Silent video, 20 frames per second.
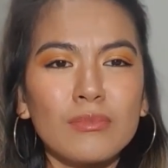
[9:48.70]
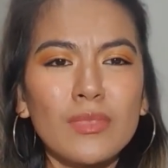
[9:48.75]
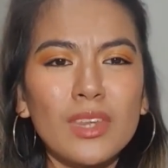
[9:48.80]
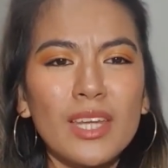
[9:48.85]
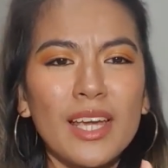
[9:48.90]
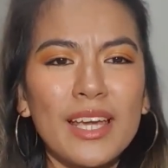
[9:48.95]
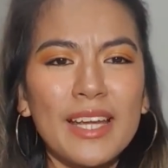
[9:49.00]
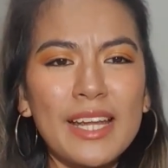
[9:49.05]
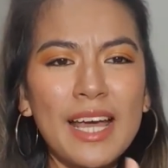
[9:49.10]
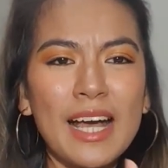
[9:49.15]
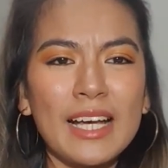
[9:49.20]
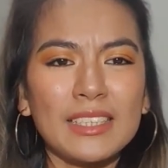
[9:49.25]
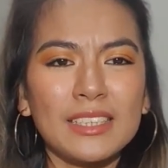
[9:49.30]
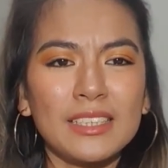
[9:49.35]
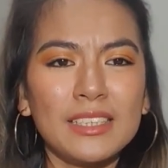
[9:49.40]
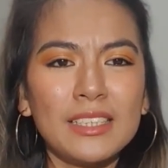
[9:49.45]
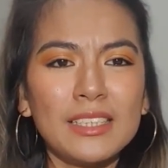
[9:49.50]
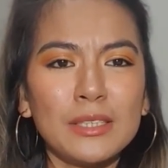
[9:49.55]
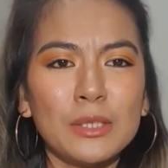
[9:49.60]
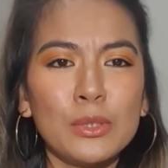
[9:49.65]
it has
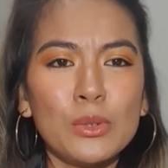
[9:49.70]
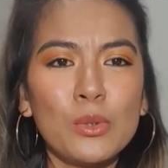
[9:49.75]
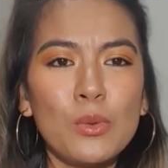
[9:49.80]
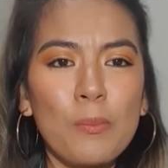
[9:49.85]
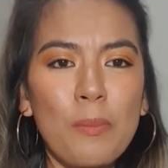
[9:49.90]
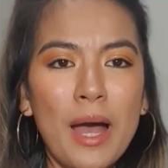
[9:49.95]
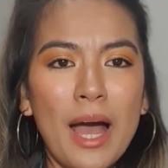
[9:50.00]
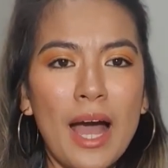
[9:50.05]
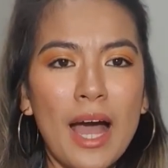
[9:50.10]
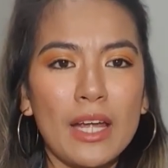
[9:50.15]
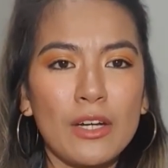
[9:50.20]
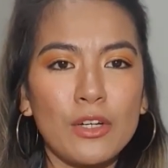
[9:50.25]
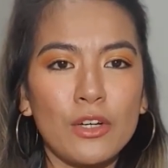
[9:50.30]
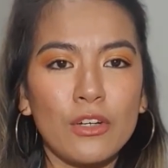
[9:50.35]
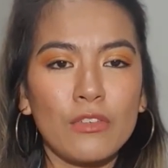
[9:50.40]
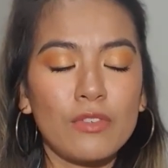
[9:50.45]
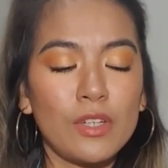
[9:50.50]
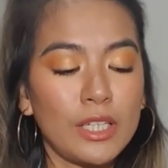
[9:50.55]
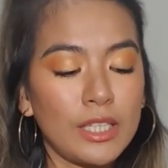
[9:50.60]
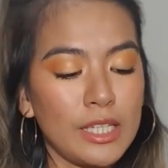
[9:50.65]
this little pad
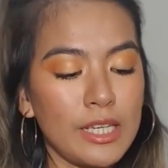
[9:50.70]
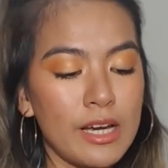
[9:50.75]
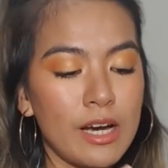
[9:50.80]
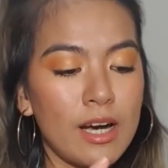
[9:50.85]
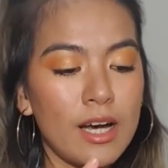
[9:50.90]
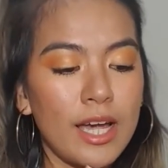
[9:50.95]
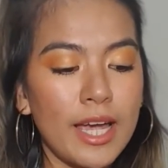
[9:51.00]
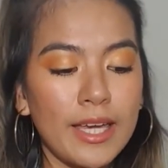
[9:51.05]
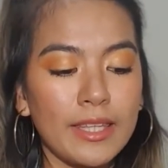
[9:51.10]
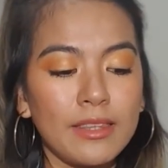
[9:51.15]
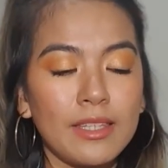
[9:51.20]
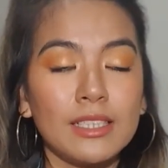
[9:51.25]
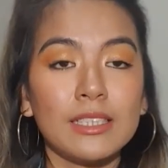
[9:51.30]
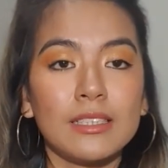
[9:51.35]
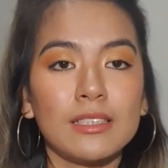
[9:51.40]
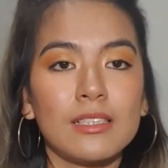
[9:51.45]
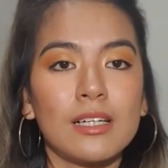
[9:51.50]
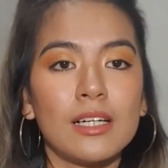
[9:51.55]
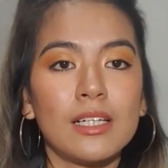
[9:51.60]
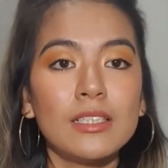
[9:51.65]
over here in the
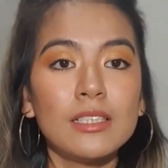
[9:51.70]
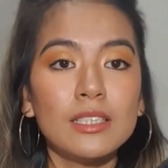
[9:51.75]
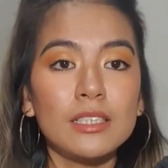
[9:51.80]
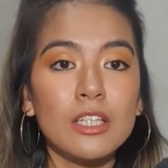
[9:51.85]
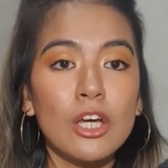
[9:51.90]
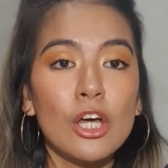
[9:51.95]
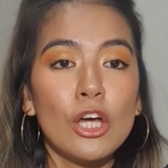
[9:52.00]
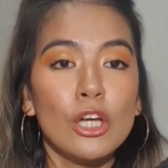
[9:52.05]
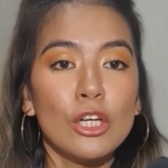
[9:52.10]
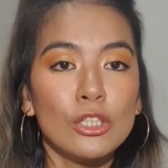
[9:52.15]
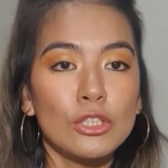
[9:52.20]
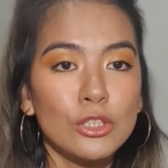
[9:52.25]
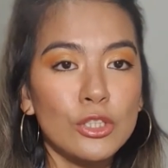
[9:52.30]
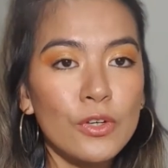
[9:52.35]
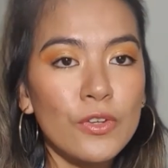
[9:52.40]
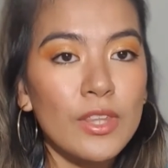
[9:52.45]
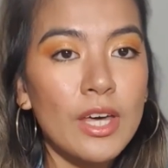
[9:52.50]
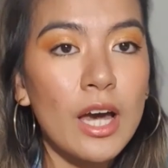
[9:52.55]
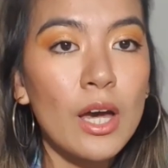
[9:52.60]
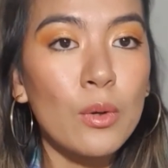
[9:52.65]
studs, so
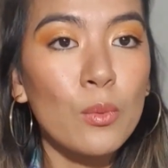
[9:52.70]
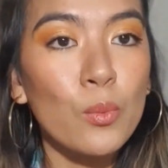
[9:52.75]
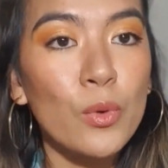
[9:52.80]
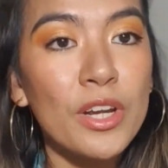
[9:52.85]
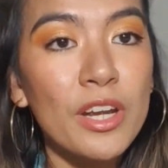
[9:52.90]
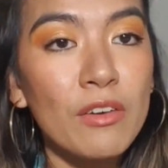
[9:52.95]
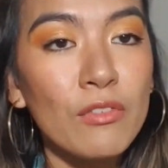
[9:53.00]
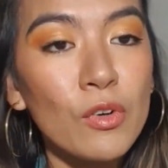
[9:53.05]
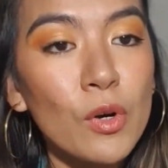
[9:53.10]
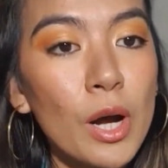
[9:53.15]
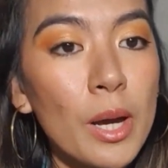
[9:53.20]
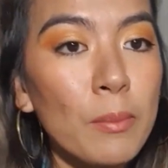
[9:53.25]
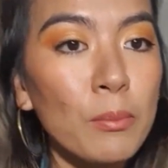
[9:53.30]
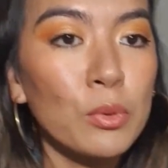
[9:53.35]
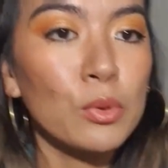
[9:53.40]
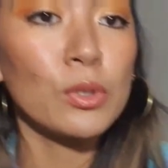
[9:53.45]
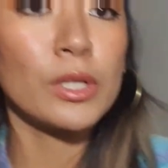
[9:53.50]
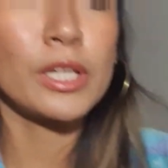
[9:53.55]
that whenever I put